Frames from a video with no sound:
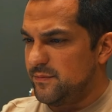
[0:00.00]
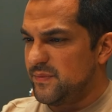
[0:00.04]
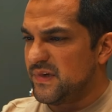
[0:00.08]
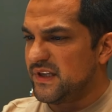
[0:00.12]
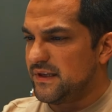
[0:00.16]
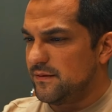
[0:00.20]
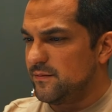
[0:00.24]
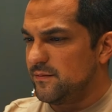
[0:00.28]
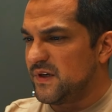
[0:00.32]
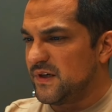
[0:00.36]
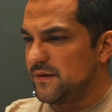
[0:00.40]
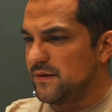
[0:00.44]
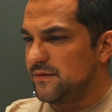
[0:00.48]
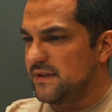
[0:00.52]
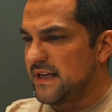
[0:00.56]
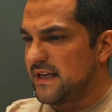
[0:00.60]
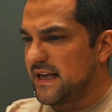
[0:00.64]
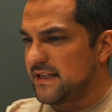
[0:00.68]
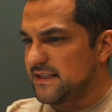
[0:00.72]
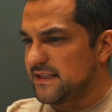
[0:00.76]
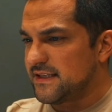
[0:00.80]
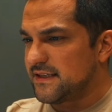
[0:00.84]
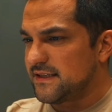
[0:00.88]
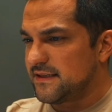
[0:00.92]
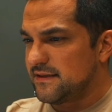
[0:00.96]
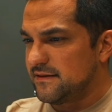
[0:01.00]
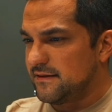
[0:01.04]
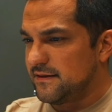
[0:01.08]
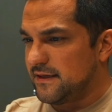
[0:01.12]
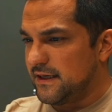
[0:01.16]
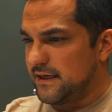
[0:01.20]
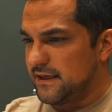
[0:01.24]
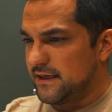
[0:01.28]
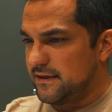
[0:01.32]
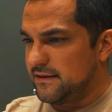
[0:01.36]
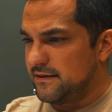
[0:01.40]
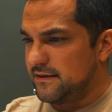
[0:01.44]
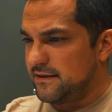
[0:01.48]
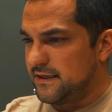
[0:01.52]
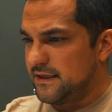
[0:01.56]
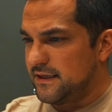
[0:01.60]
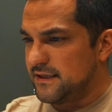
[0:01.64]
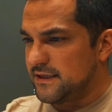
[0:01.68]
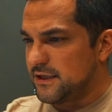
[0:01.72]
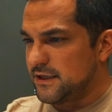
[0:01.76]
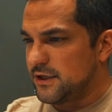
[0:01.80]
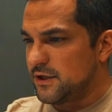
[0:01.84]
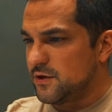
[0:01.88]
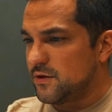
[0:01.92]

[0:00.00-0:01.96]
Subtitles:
But that's like, these are the